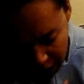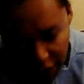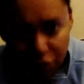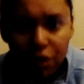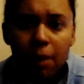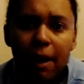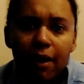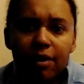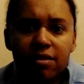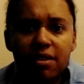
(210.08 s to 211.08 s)
everything
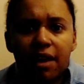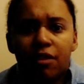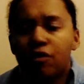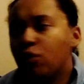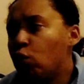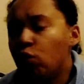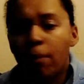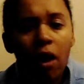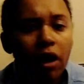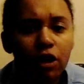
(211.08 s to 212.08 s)
about ACN, all the
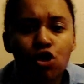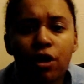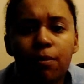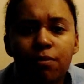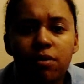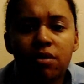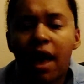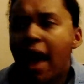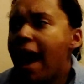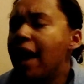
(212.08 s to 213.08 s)
partnerships.
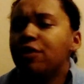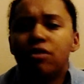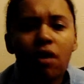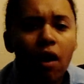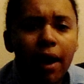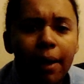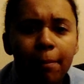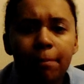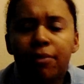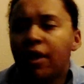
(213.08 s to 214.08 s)
At the
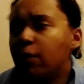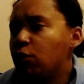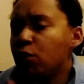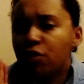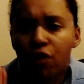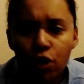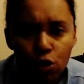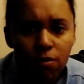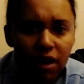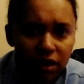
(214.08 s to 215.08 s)
time, they were with
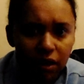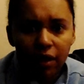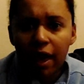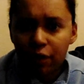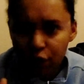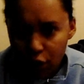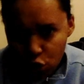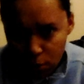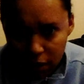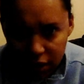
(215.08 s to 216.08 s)
Virgin Media. They had the
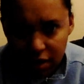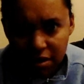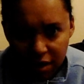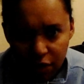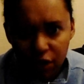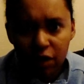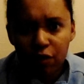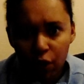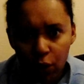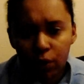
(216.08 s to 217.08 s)
Virgin Media TV,
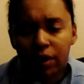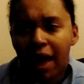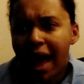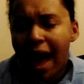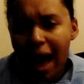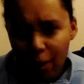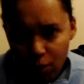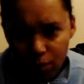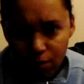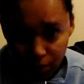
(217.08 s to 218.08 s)
phone,
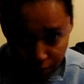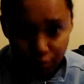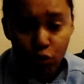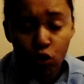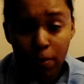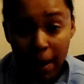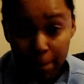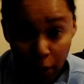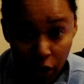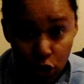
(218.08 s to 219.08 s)
and
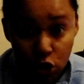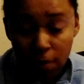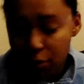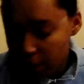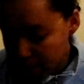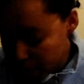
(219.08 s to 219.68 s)
broadband partnership.